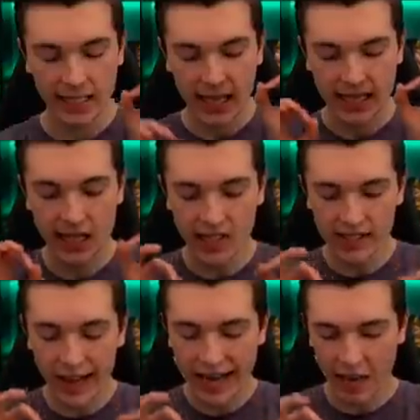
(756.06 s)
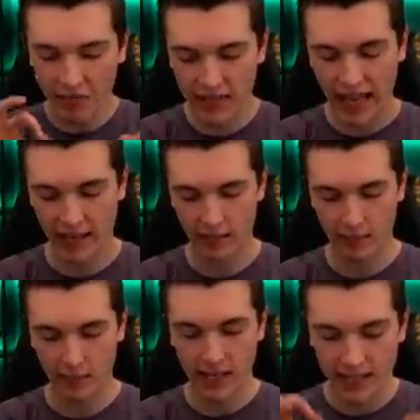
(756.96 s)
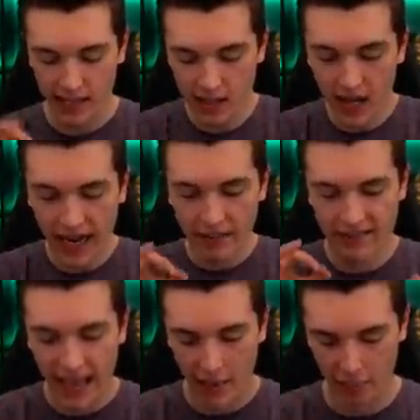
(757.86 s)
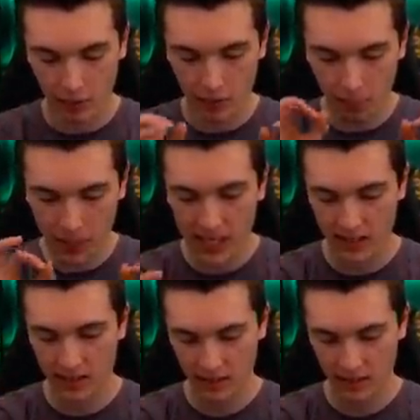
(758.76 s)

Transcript: Does not have zap. Does not have zap. Repeat.